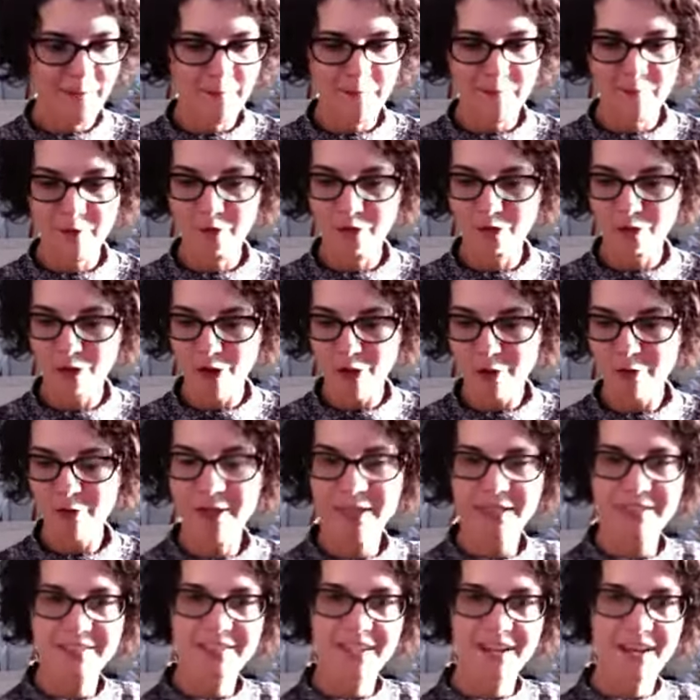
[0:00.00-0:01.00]
Before
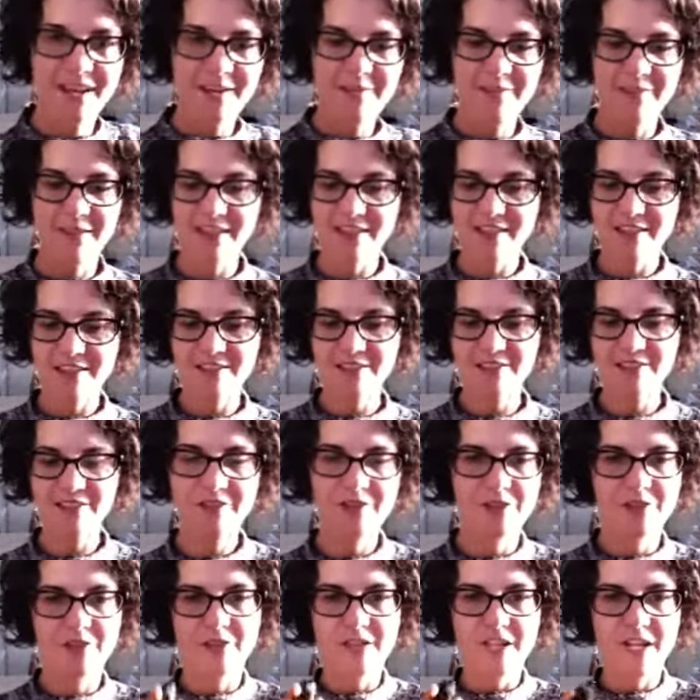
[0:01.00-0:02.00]
we dive
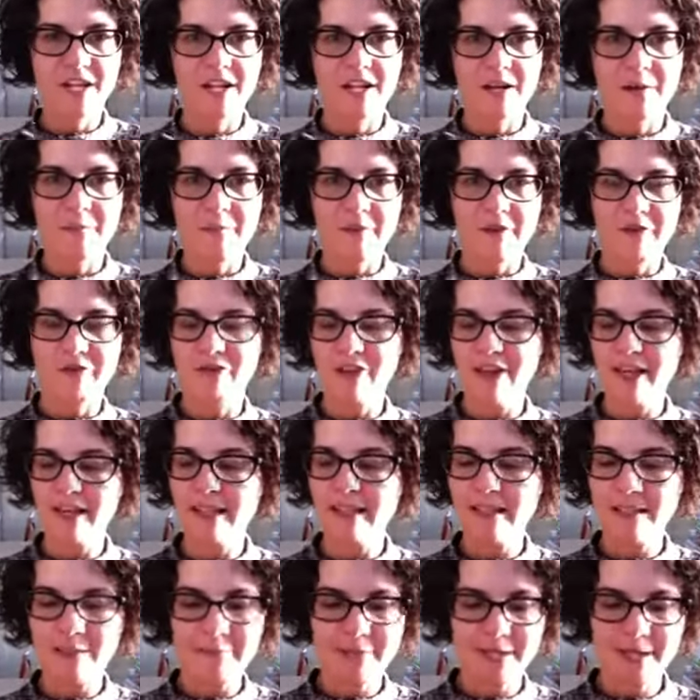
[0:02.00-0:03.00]
into my friend
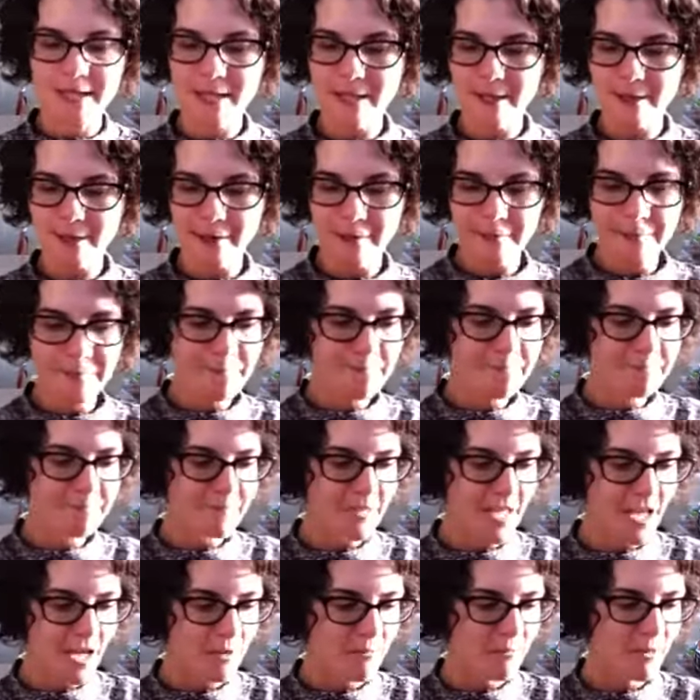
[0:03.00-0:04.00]
Lemon here,
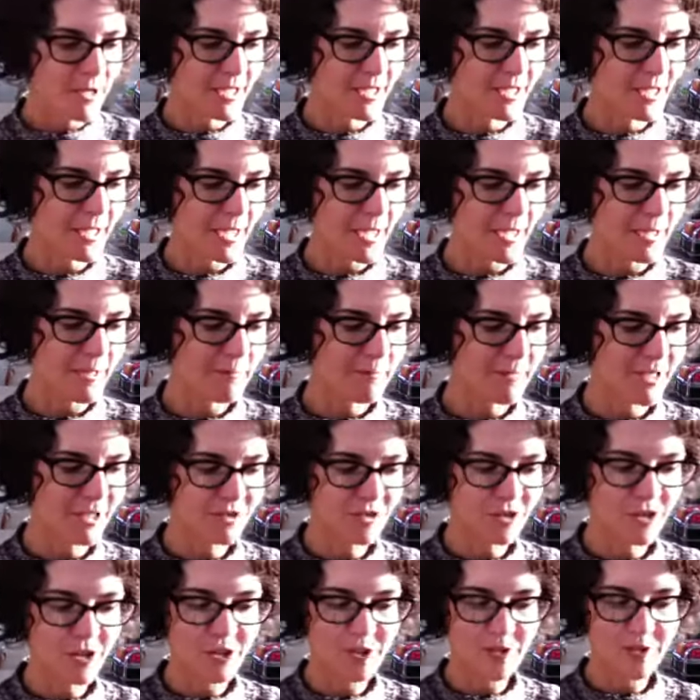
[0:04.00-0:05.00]
I want to
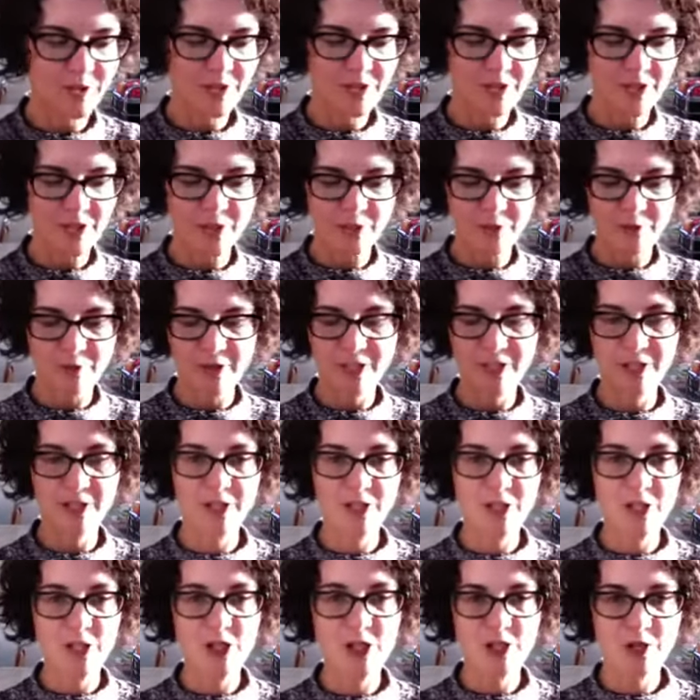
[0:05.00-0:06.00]
introduce to you one of the
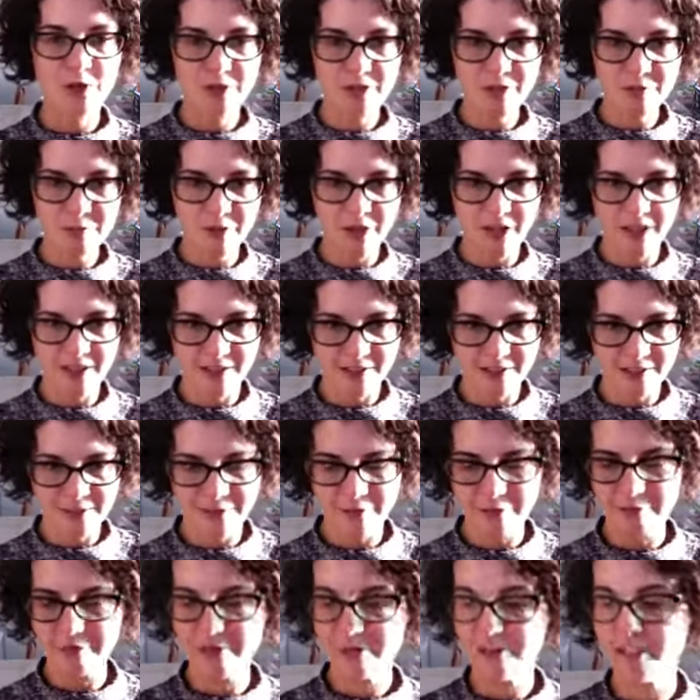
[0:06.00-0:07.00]
newest products
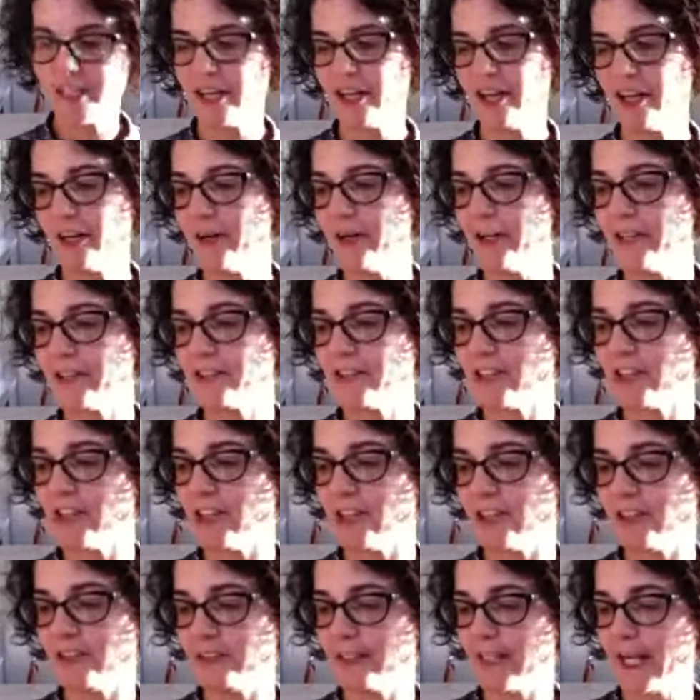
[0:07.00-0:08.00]
from doTERRA. It's
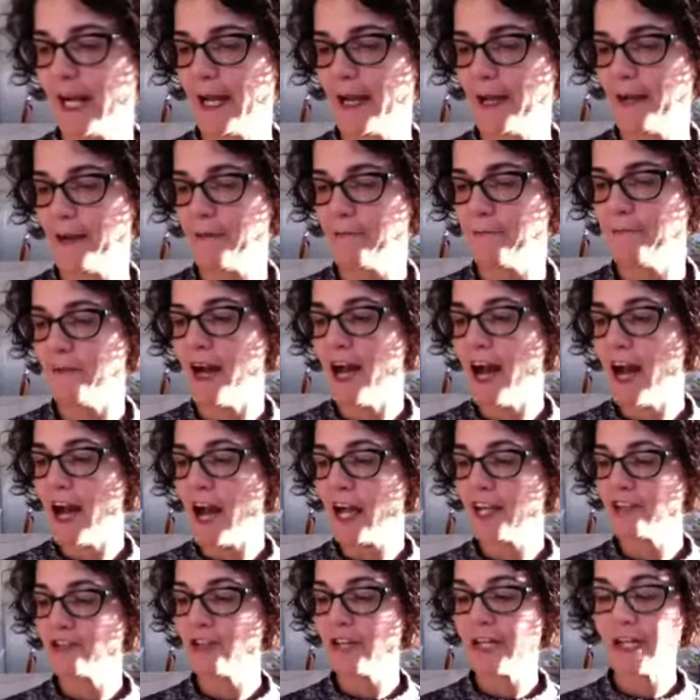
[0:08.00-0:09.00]
called
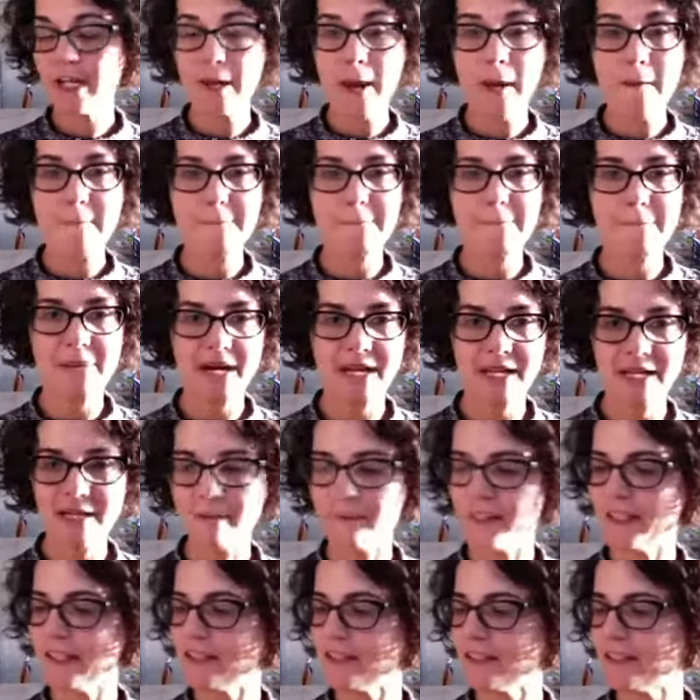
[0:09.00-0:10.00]
Hydrating Body
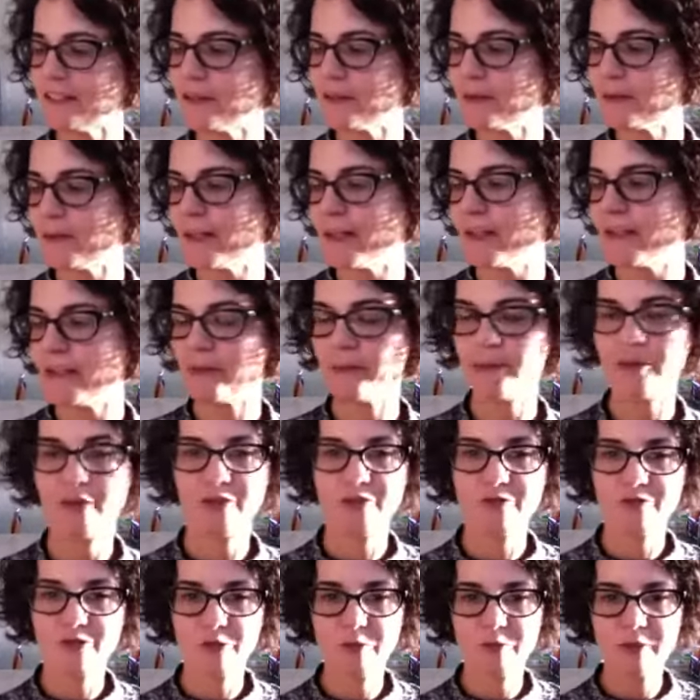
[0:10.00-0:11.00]
Mist with
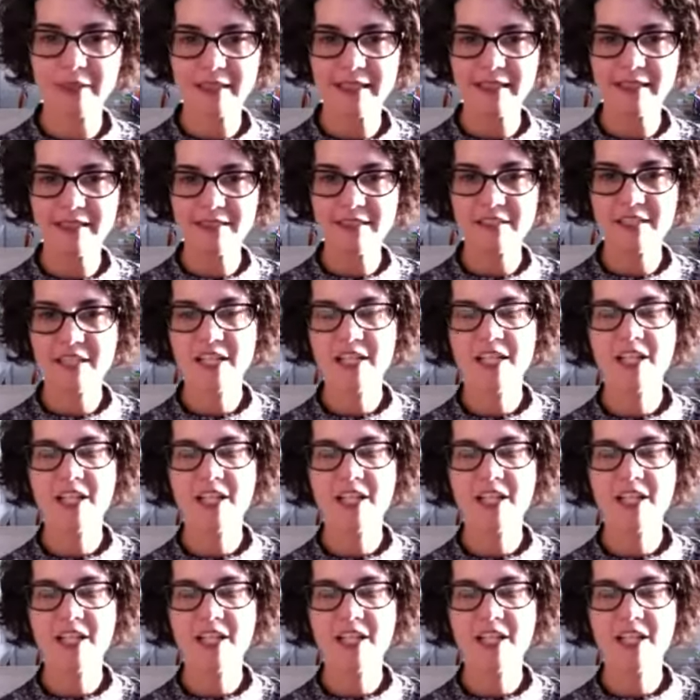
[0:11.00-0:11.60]
Beautiful Blend.